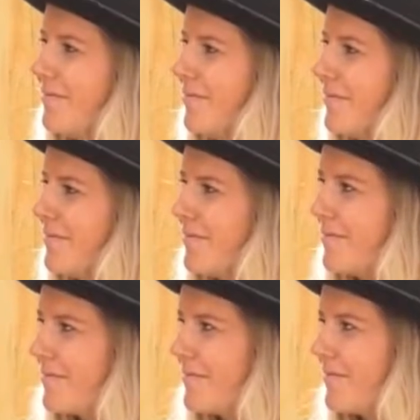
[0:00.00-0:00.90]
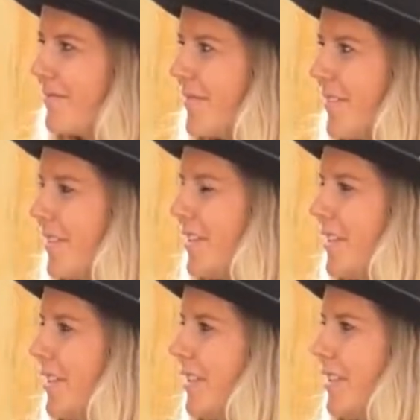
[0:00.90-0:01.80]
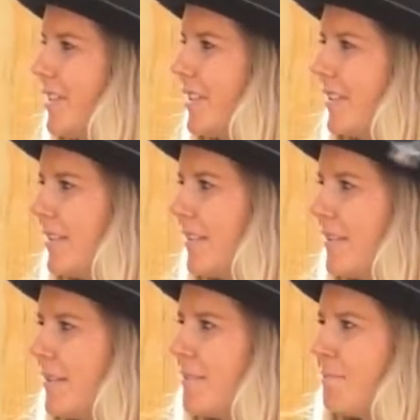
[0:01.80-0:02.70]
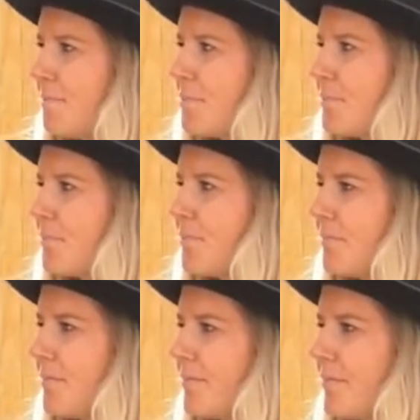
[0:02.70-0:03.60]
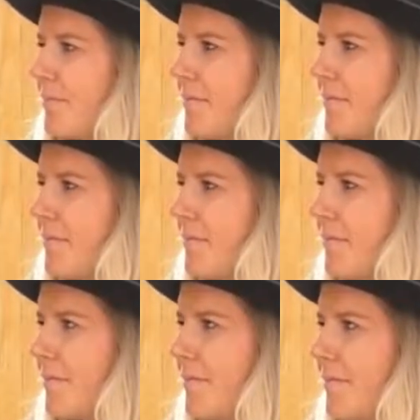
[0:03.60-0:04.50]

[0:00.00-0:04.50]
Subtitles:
(not speaking)